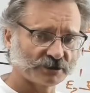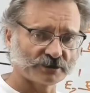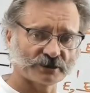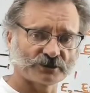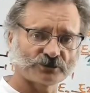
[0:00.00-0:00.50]

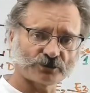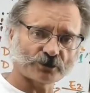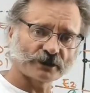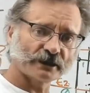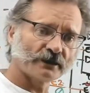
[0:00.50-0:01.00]
a
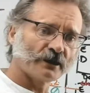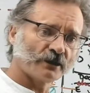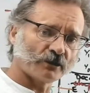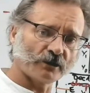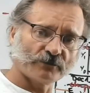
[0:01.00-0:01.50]
story
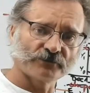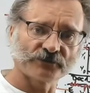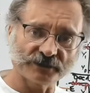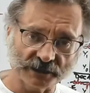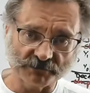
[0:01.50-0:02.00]
of
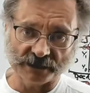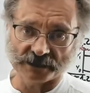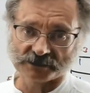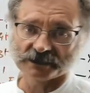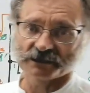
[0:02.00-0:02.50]
3
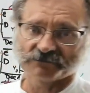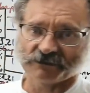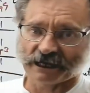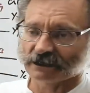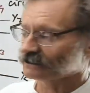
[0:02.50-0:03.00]
VHDL files